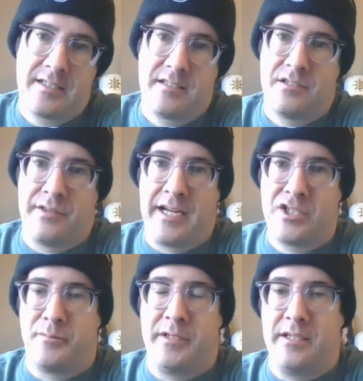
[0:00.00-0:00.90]
So that
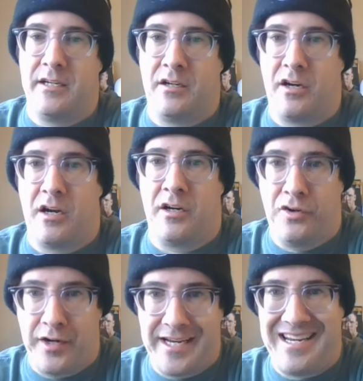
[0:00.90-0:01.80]
should be a
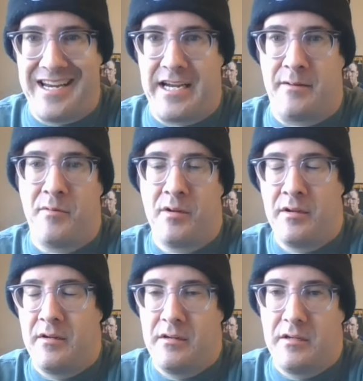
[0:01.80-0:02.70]
great game
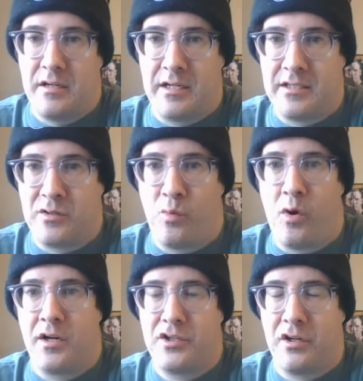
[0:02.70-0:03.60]
to
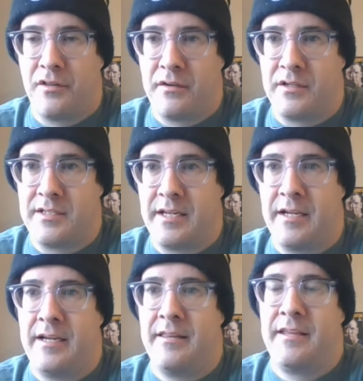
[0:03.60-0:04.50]
watch on Thursday
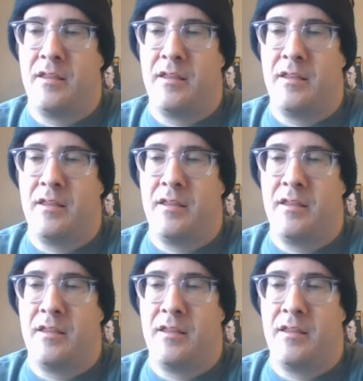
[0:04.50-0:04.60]
night.